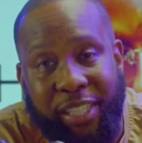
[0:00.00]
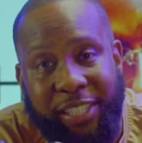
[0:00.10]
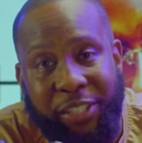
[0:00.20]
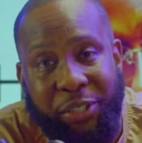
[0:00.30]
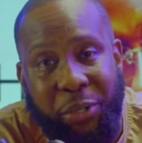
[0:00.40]

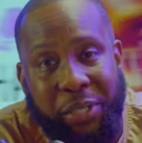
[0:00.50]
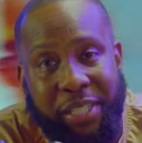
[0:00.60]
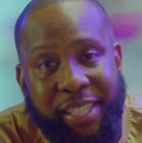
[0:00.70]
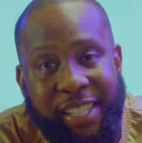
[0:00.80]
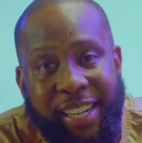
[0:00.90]
in
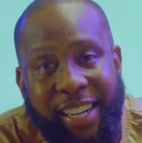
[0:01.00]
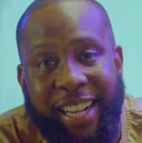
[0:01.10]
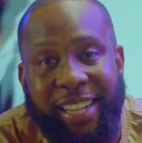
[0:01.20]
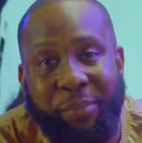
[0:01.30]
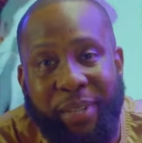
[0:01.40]
shorts
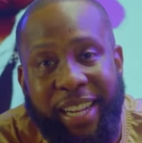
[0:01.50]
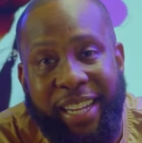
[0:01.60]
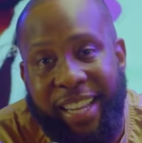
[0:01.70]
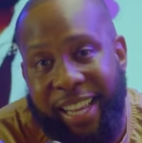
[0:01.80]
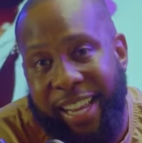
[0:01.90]
and be like,
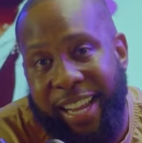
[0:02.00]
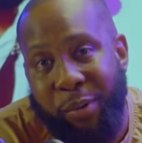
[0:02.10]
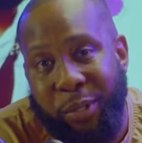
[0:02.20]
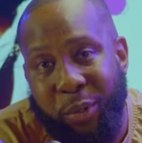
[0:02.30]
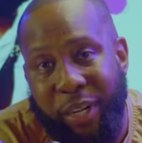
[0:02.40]
hey, I
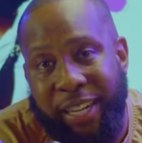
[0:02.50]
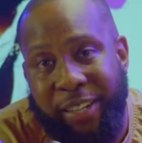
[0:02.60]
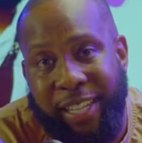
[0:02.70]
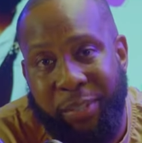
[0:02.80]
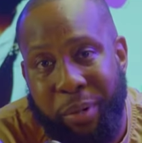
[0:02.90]
was working out.
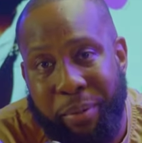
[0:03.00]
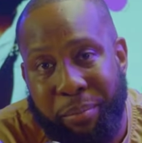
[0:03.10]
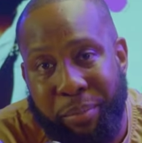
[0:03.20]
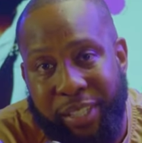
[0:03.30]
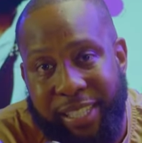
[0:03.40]
That's why my butt